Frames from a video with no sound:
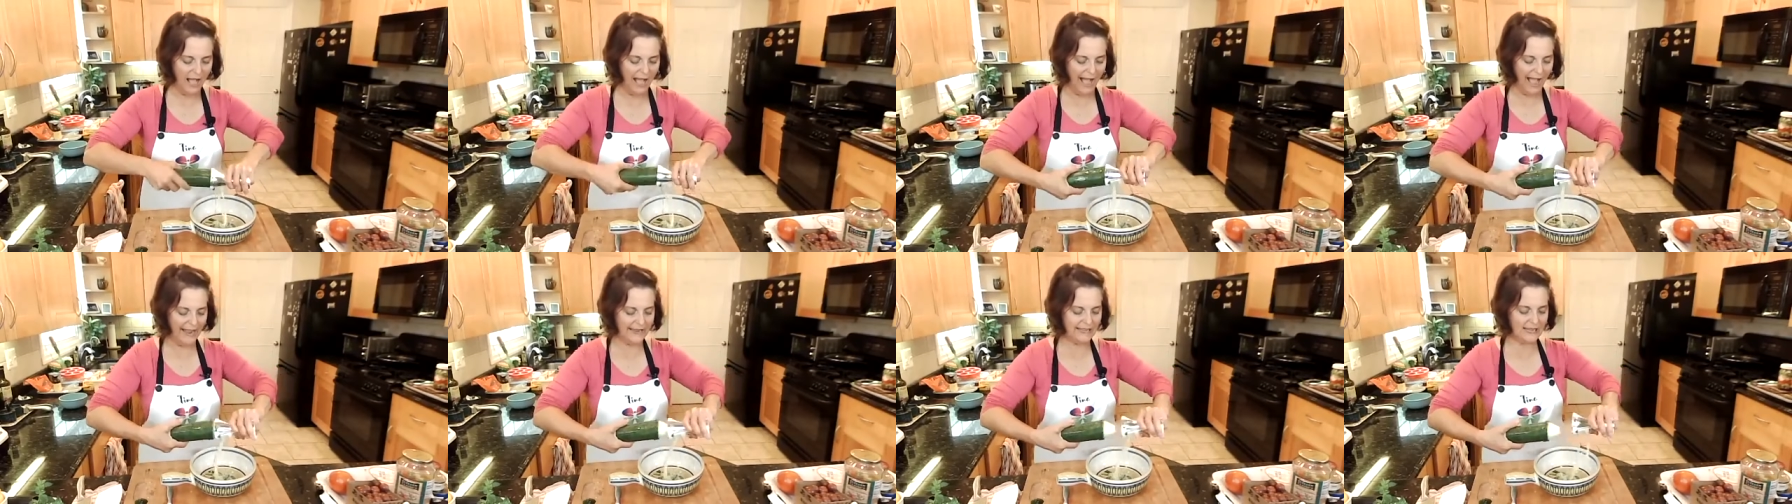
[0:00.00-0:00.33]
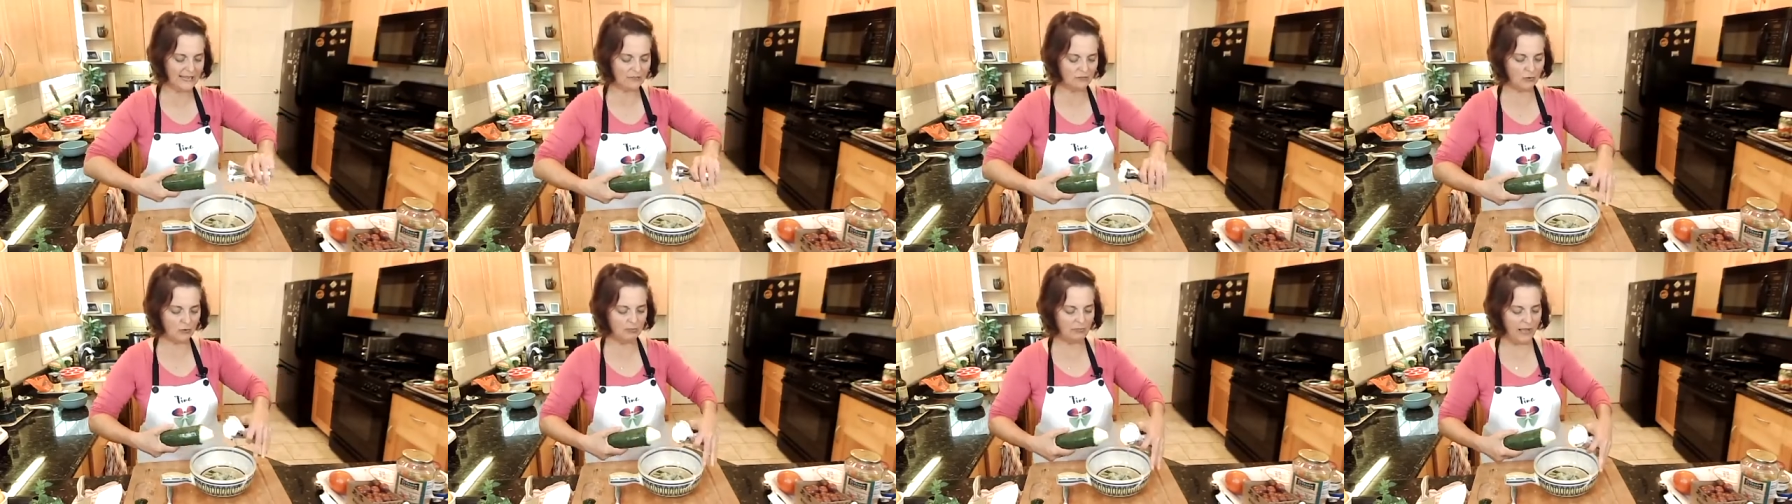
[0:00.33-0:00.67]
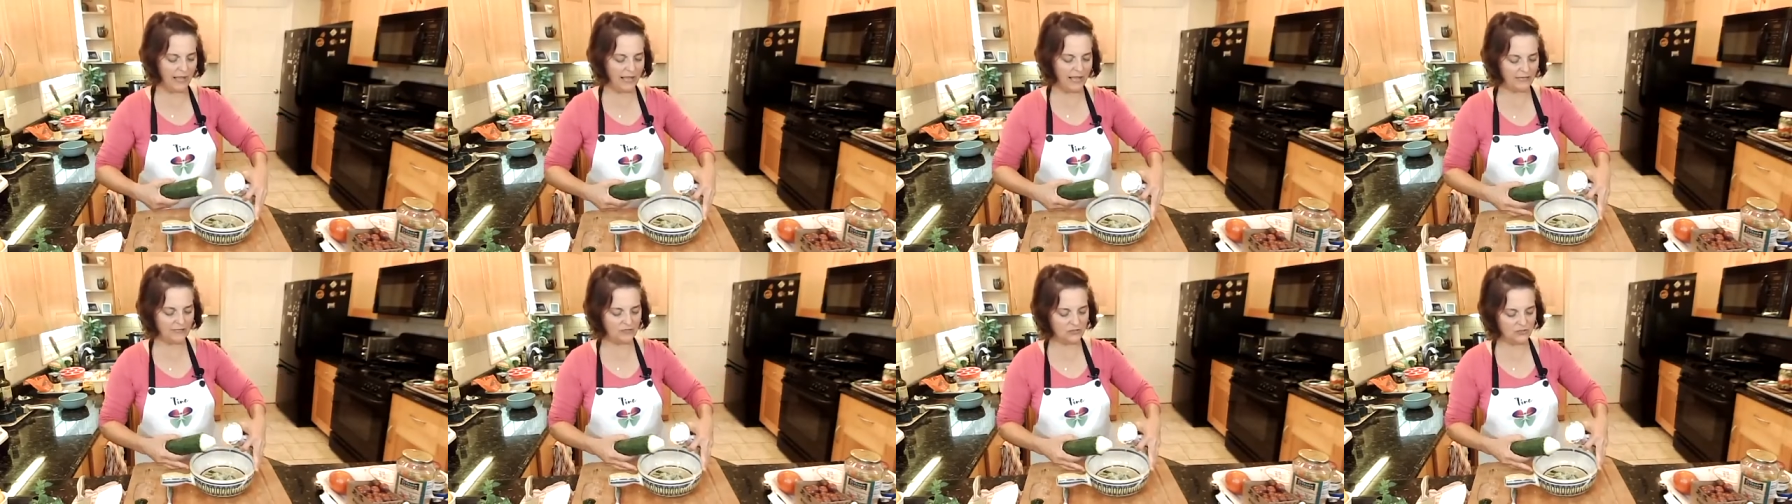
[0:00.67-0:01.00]
I never
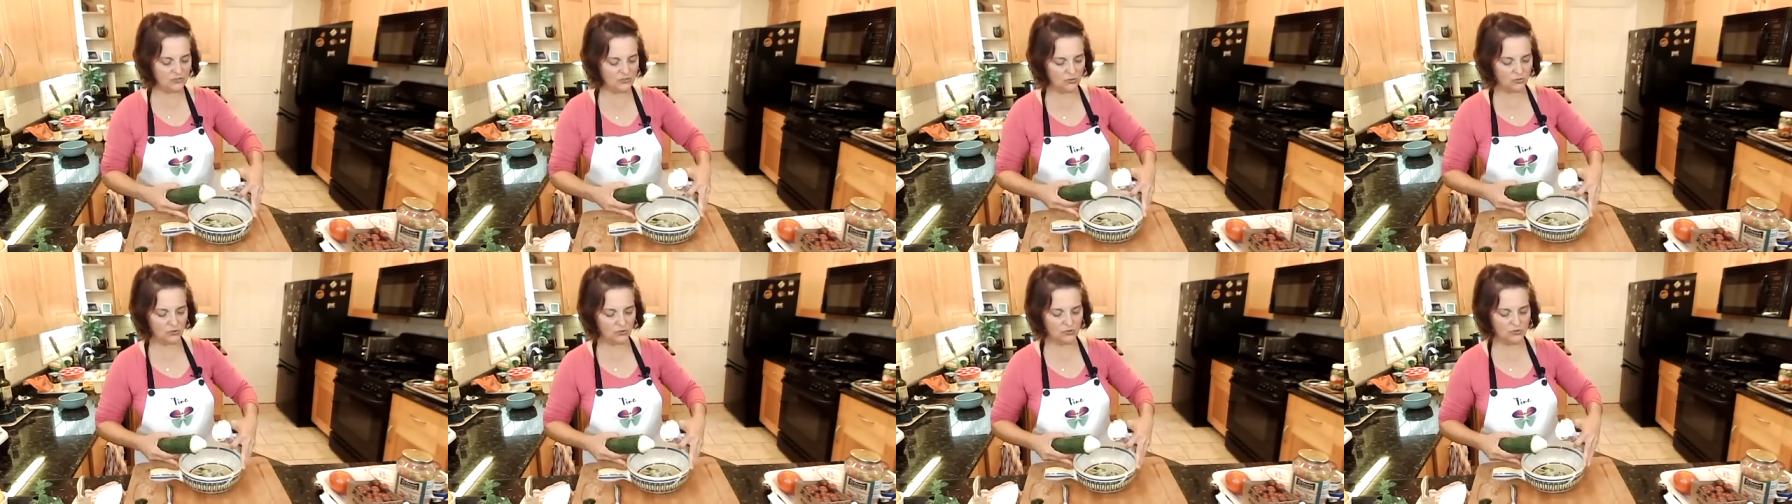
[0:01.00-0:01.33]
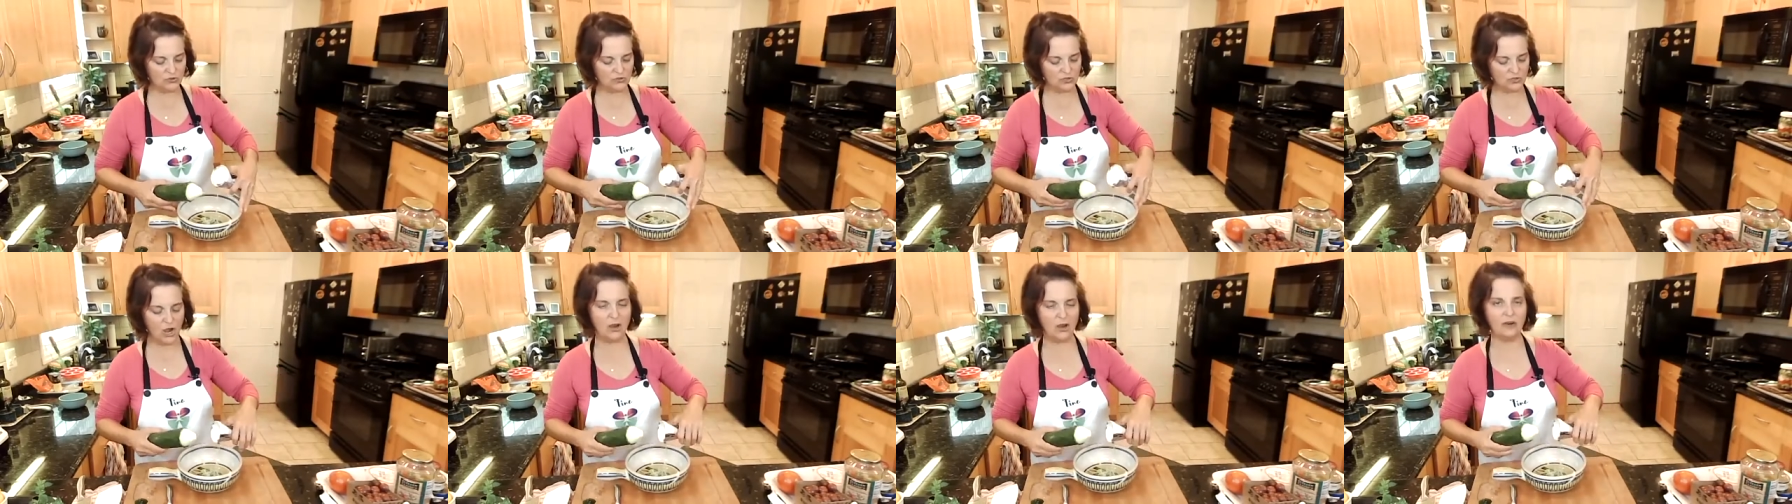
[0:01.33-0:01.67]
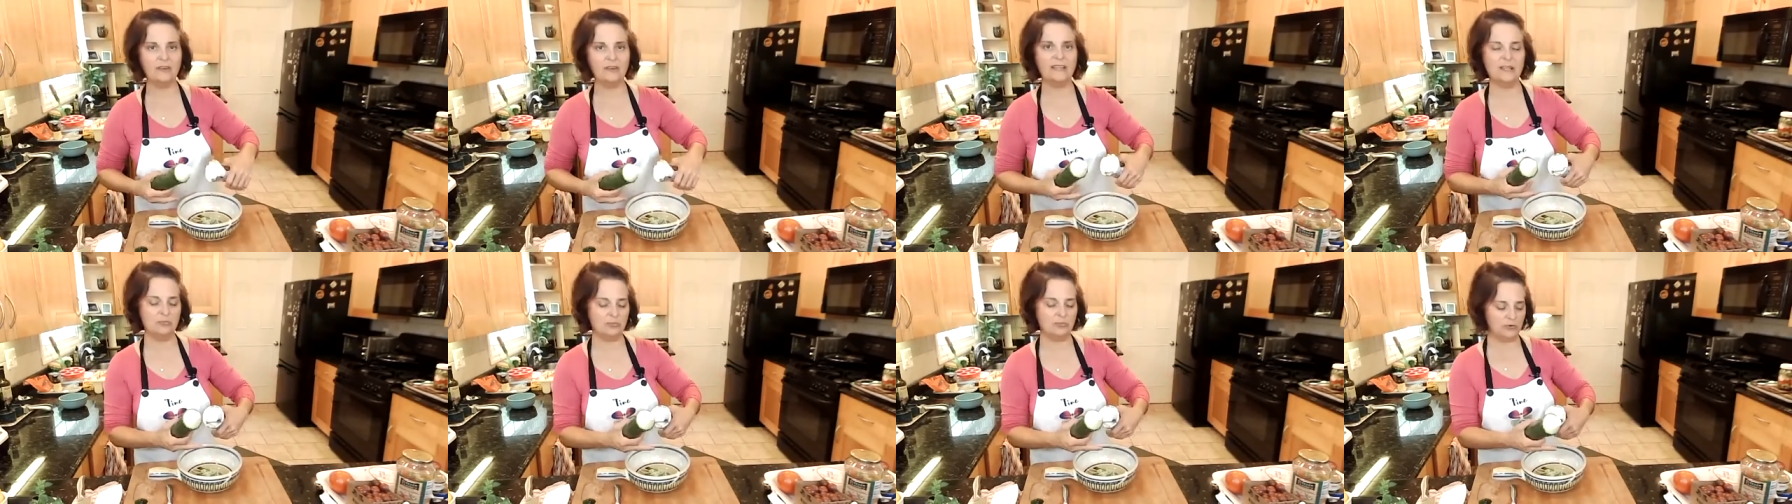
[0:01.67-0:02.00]
buy zoodles
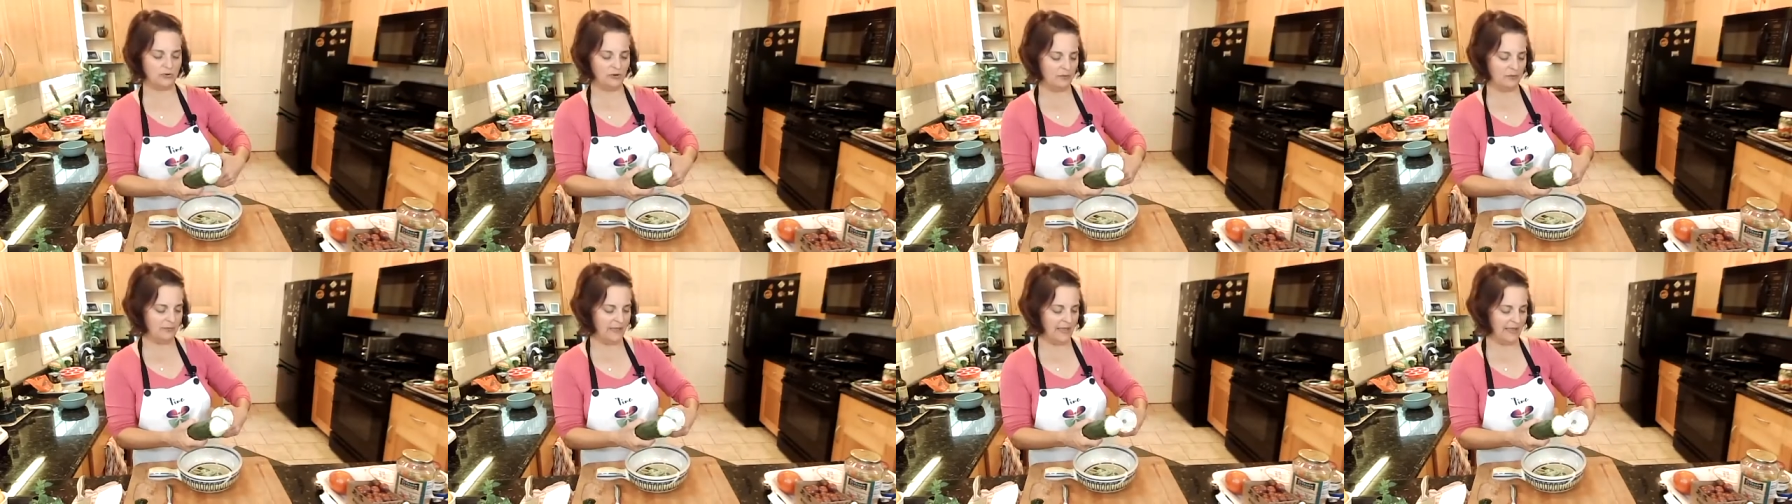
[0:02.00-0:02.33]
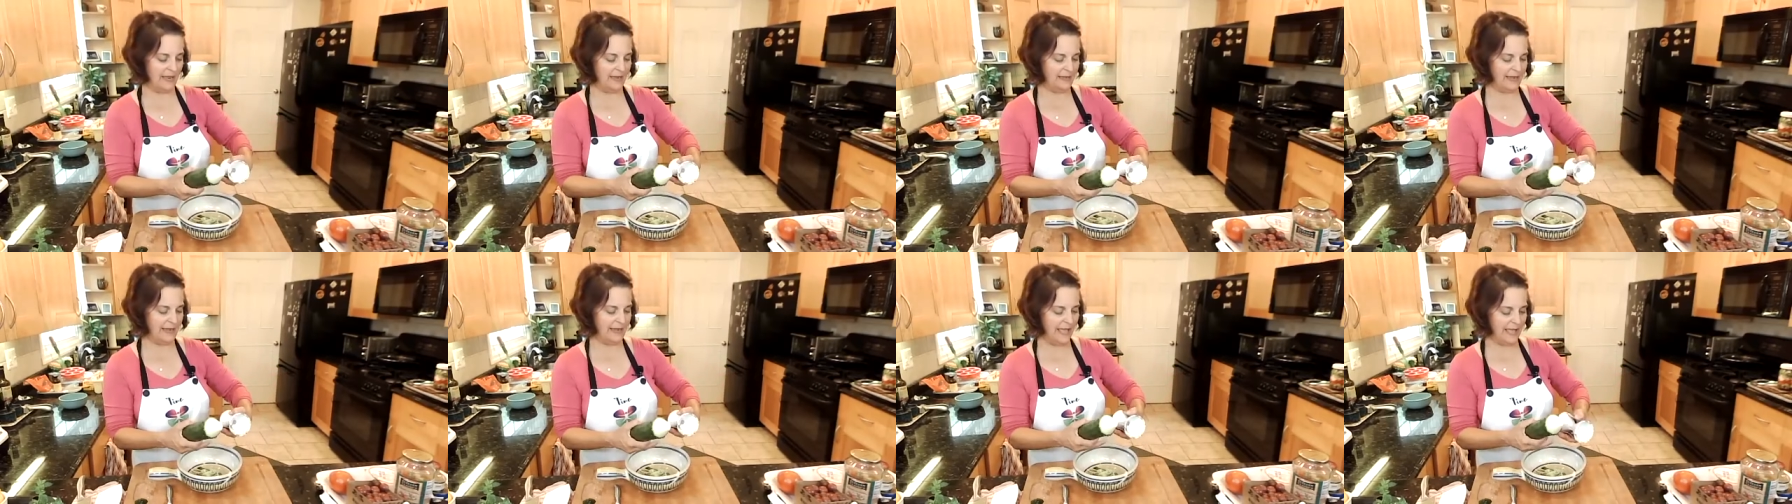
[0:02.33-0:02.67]
already pre-made.